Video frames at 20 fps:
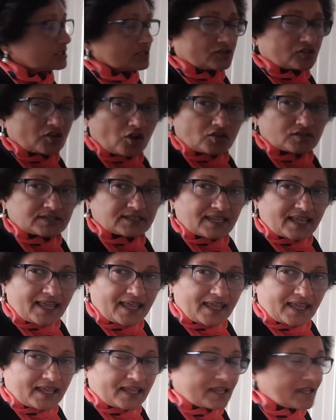across
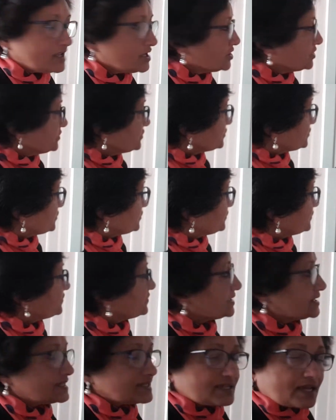A. So
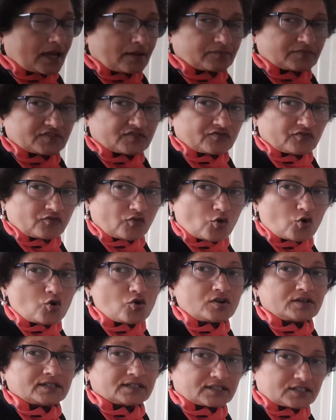3 times 4
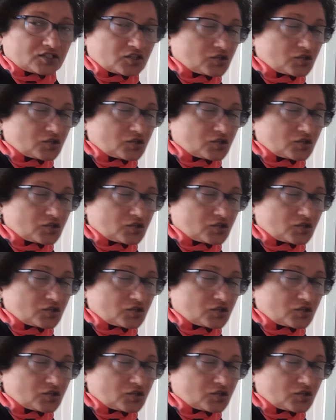is